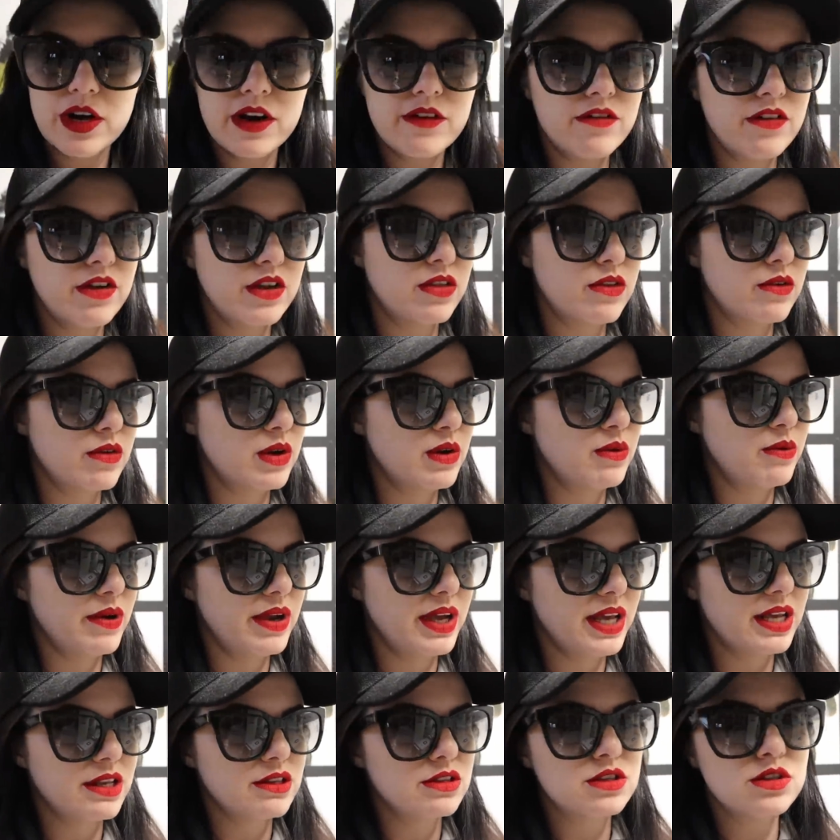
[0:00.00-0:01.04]
or every three
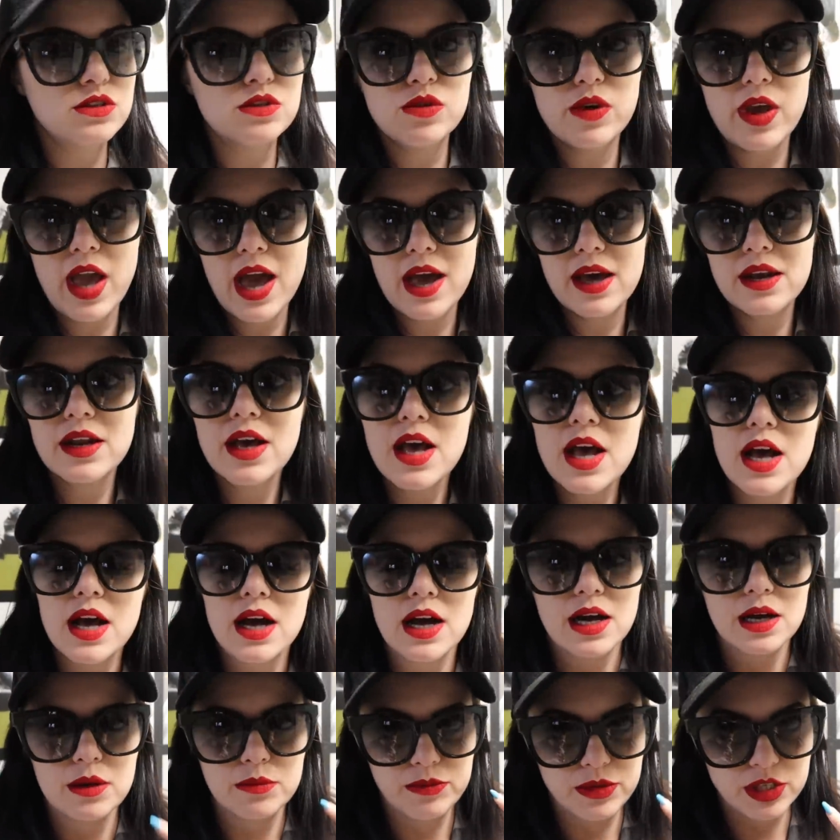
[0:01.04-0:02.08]
weeks to get
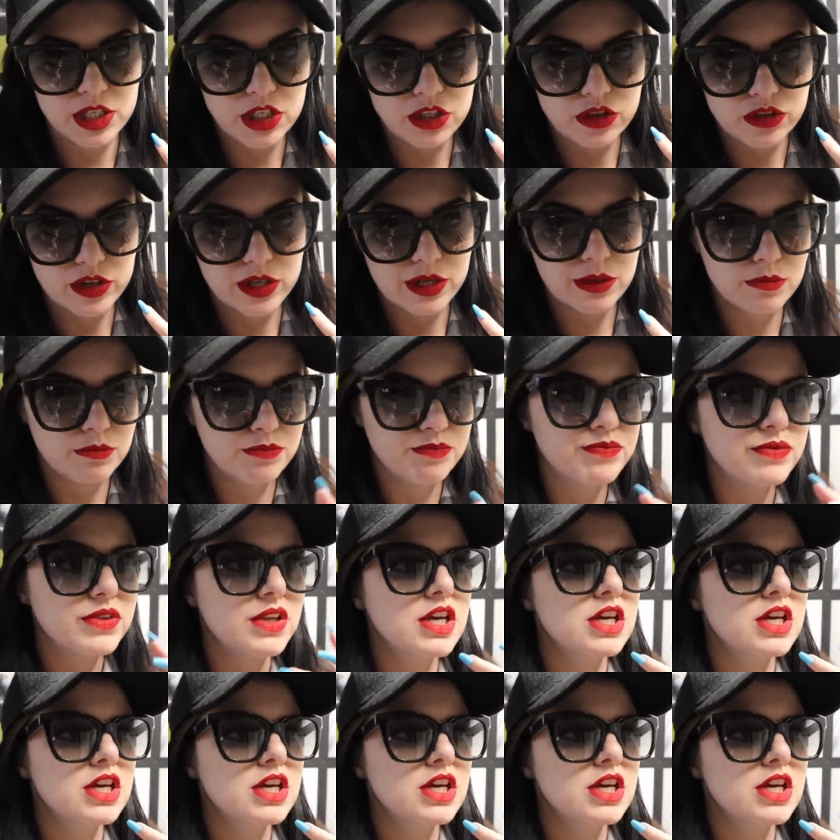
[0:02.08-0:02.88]
a beak trim